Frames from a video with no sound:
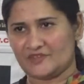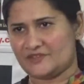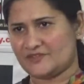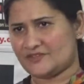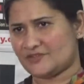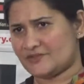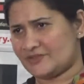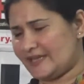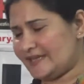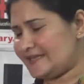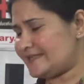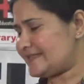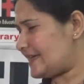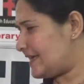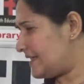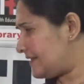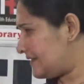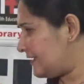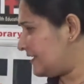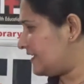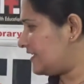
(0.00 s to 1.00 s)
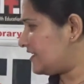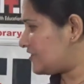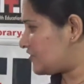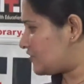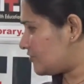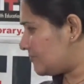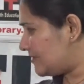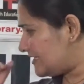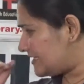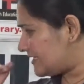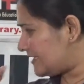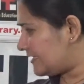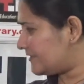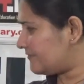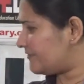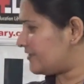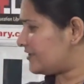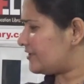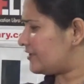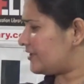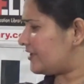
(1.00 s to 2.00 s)
So the entire thing needs to be
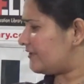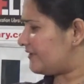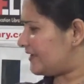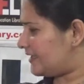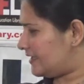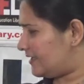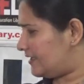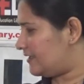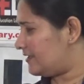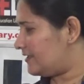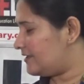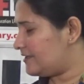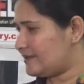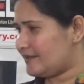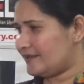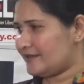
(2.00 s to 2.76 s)
delivered in a very